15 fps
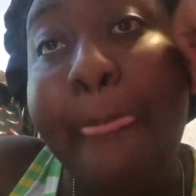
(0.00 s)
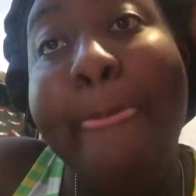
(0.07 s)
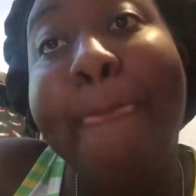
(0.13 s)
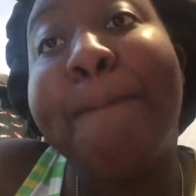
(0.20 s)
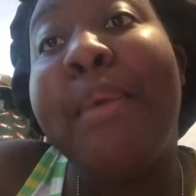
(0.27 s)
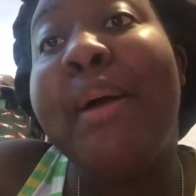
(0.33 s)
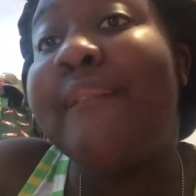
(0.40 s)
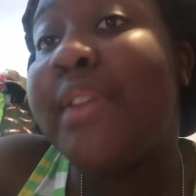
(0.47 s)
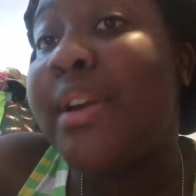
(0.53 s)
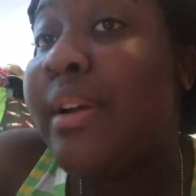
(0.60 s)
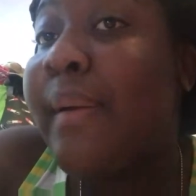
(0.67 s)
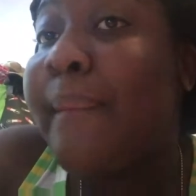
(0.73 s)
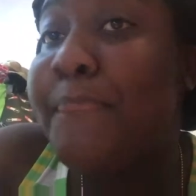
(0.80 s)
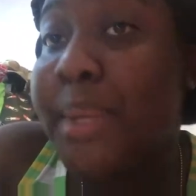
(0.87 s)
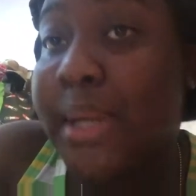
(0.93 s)
my
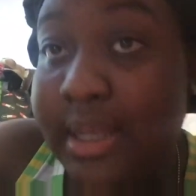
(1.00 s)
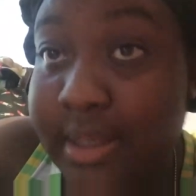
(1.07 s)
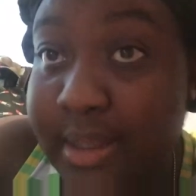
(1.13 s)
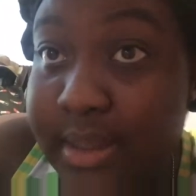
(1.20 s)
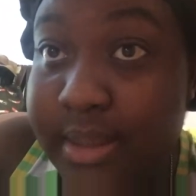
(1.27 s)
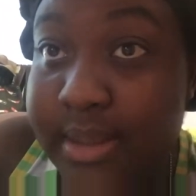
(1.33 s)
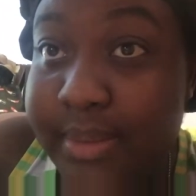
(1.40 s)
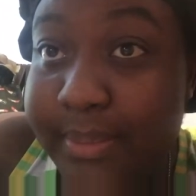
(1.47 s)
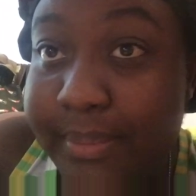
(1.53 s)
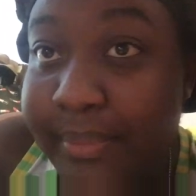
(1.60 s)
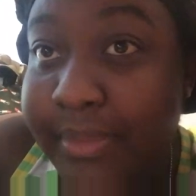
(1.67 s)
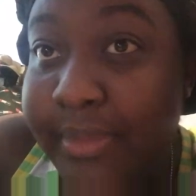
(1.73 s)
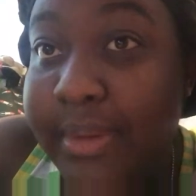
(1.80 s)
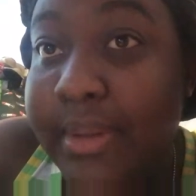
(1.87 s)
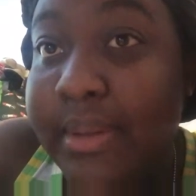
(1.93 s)
very best
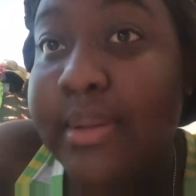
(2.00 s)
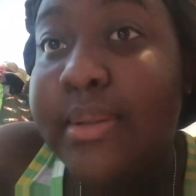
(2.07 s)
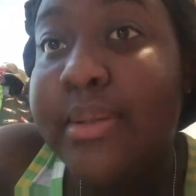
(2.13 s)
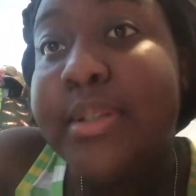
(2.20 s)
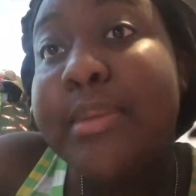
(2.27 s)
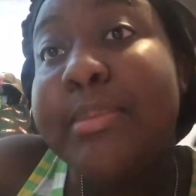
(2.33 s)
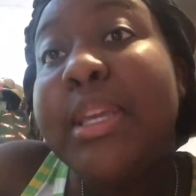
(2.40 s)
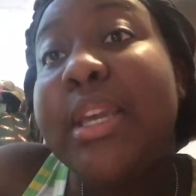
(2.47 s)
to be